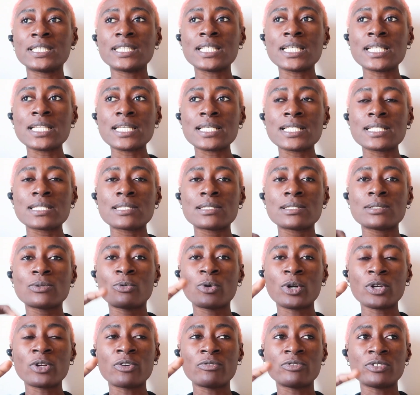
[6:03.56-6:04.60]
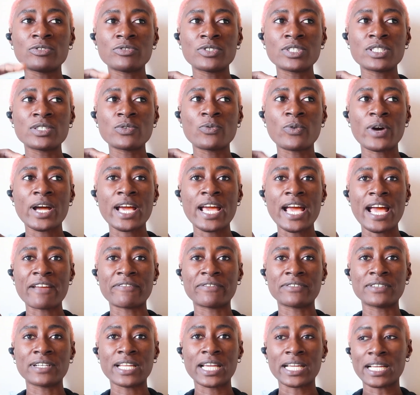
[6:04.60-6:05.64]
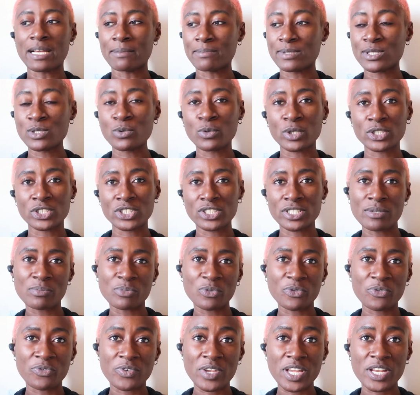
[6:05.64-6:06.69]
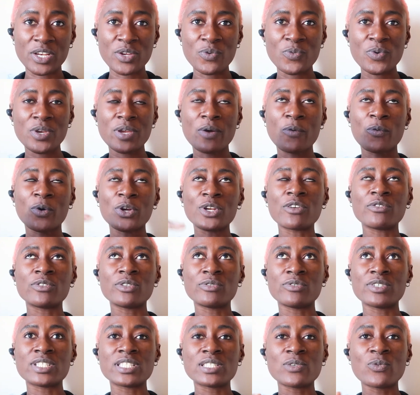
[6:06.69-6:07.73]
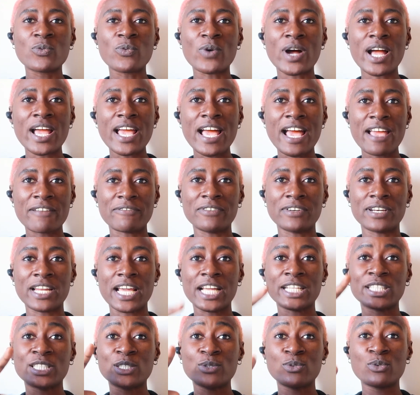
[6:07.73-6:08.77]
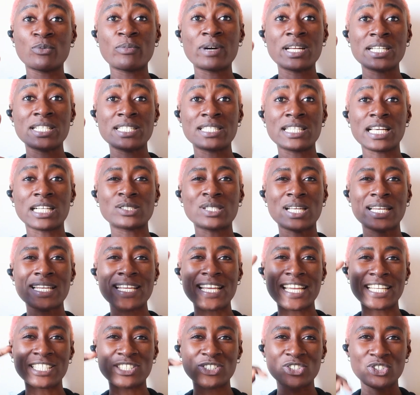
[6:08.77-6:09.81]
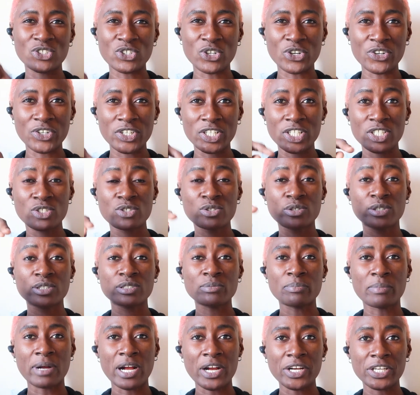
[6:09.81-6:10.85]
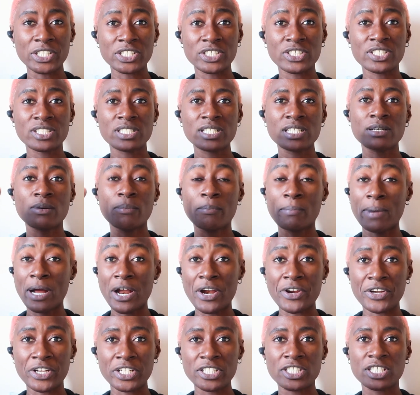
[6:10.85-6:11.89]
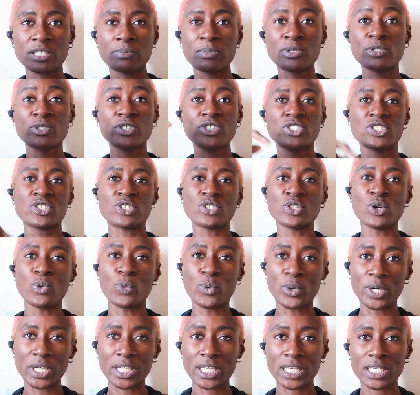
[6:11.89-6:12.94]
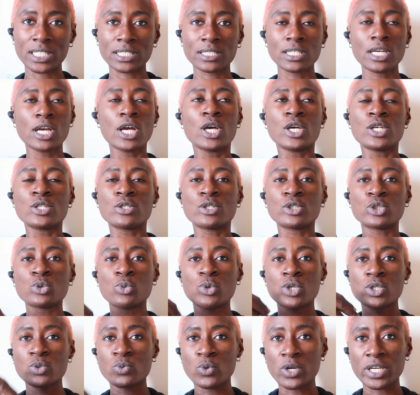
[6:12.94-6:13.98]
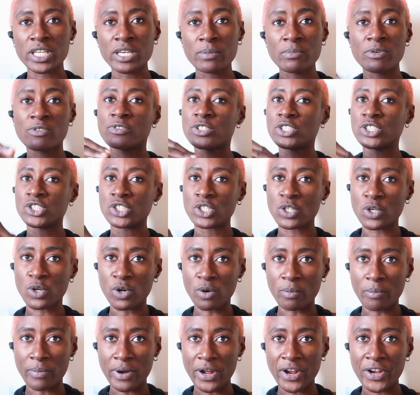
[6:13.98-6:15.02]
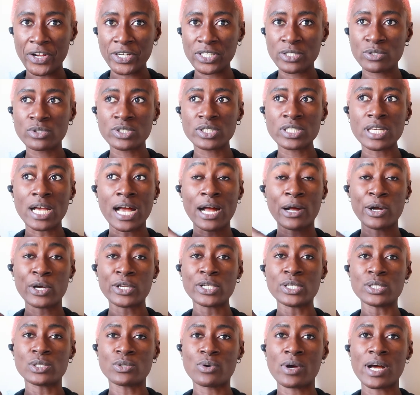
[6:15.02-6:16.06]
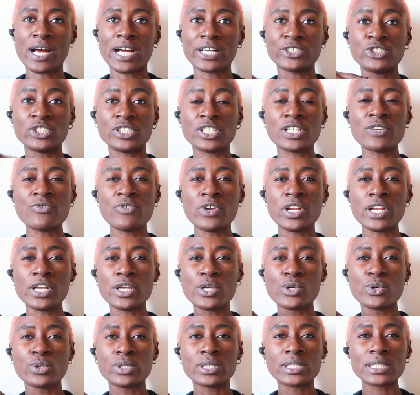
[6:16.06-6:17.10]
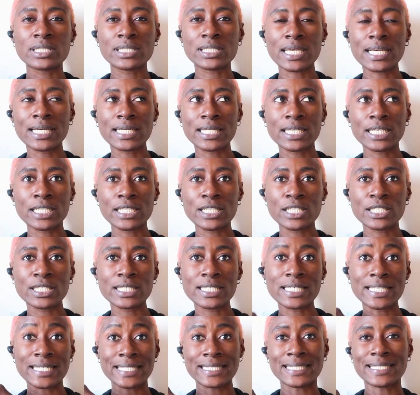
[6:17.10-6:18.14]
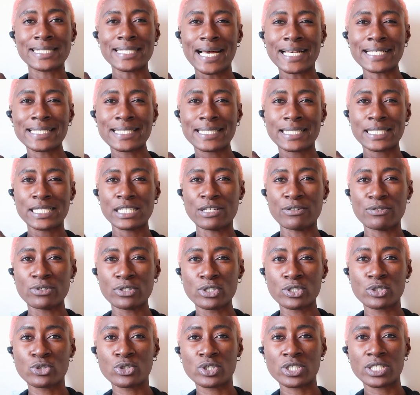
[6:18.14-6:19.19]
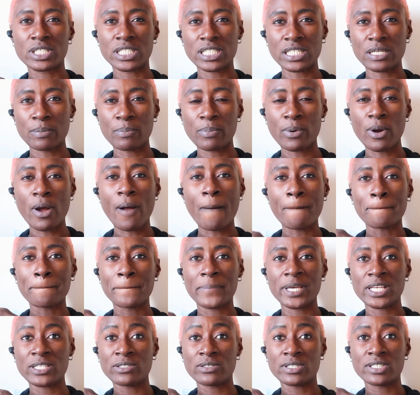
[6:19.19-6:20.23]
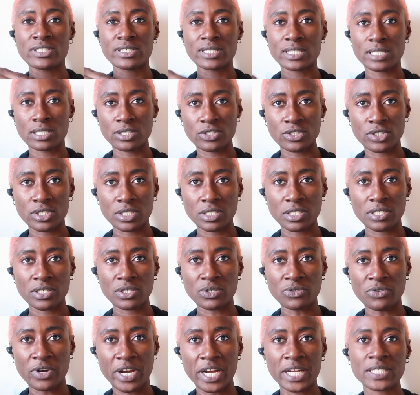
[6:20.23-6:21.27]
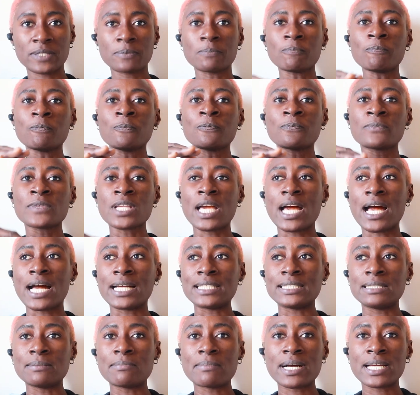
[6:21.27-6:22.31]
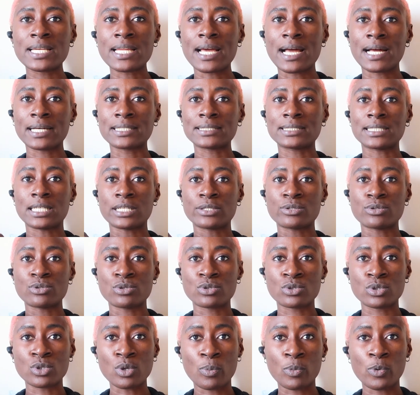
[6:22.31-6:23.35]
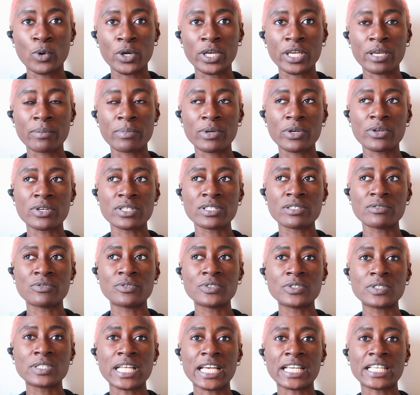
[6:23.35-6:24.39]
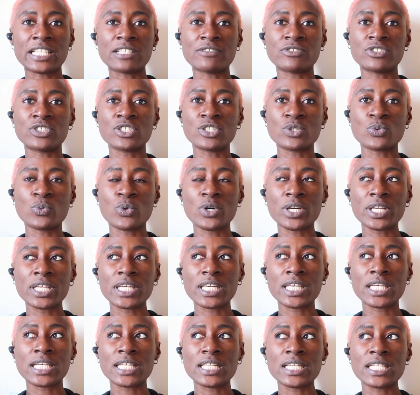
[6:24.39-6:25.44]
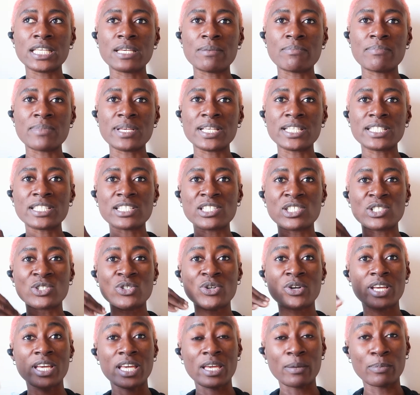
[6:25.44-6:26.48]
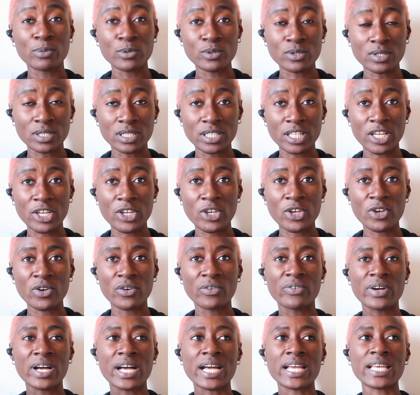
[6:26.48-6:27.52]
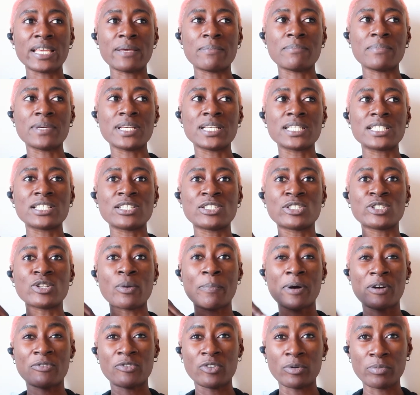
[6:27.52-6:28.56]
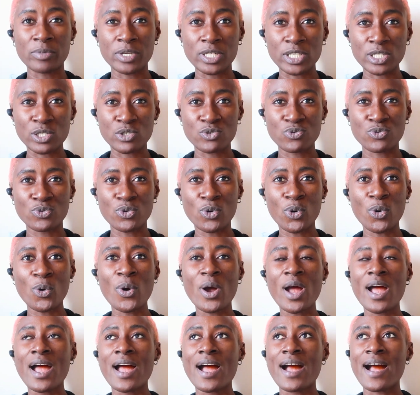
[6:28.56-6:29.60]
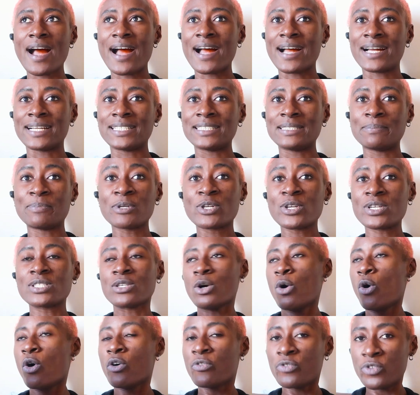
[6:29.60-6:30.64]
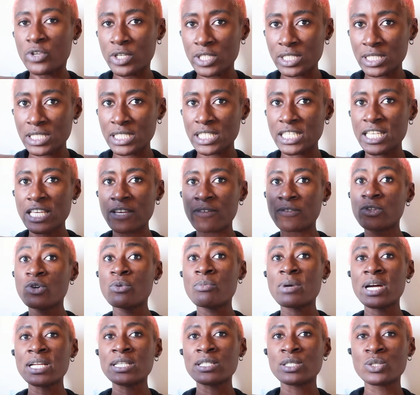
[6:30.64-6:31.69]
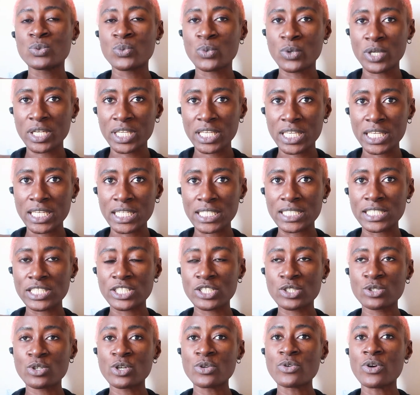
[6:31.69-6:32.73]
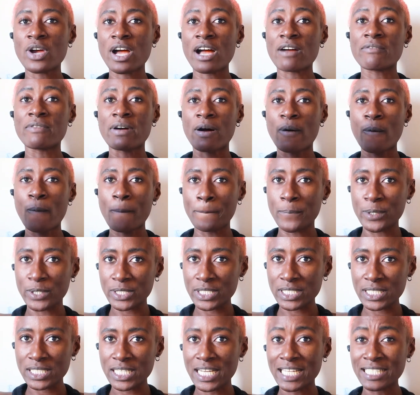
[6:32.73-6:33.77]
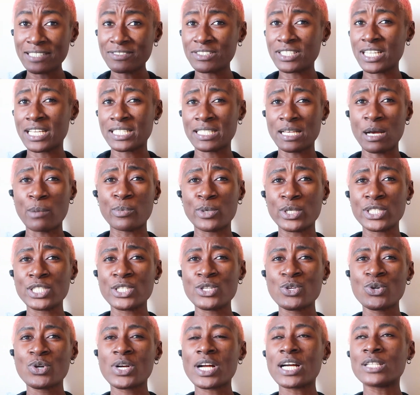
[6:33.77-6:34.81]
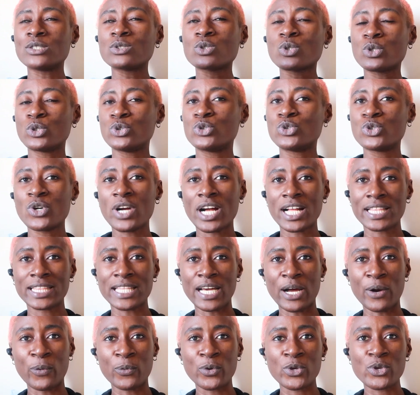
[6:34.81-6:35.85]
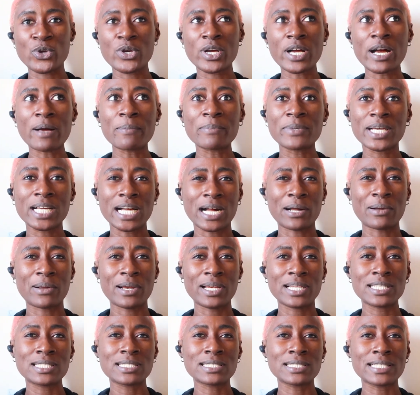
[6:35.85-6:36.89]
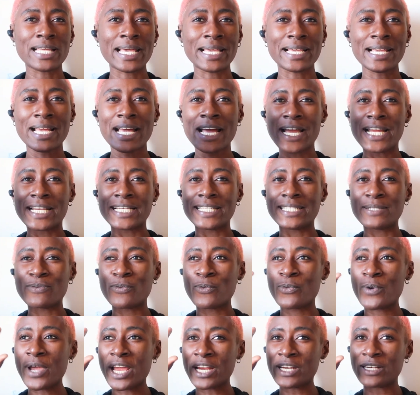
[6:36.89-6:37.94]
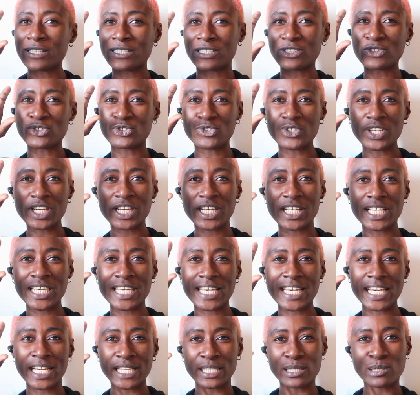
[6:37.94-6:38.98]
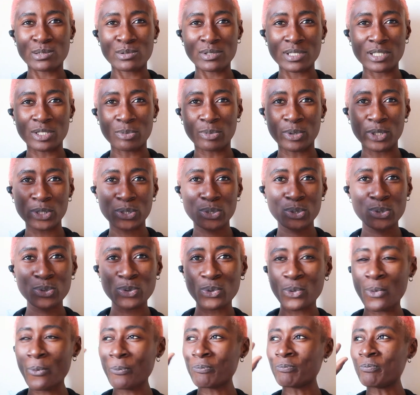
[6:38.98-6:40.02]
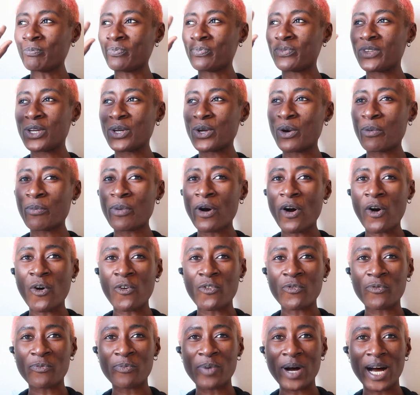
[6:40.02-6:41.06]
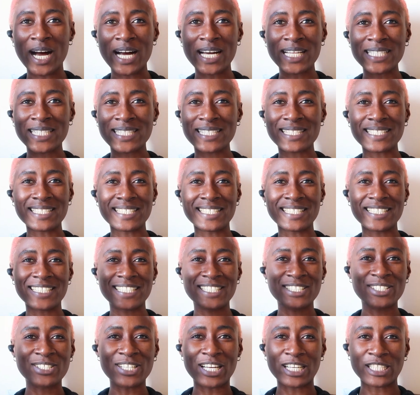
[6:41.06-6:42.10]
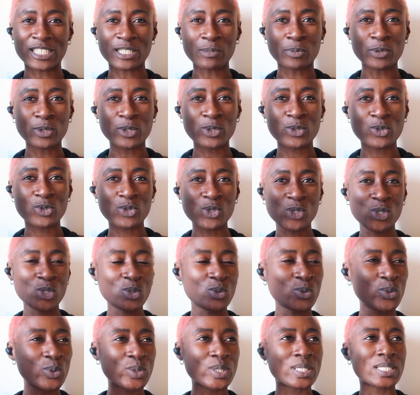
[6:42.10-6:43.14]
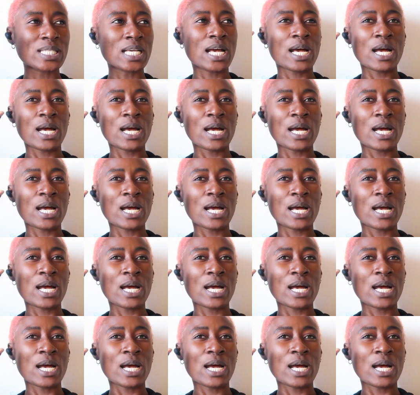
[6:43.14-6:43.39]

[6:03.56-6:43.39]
the thing is, one of the reasons why I feel like, I'm still watching the movie anyway, one of the reasons why I feel like the woman is actually enduring in such marriages, because she's not working. So she was working before she got married. So according to her, she didn't really take it that serious or deep based on his stinginess, right? And the man asked her to stop working because it feels like if she's working, it means he's not able to take care of her, it means he's not performing his role. And because obviously if the woman is working, she's going to have her own money, and if she has her money, you can't control her that way. You can't be calculating like where the drink gets in the bottle, the number of pads you are supposed to use,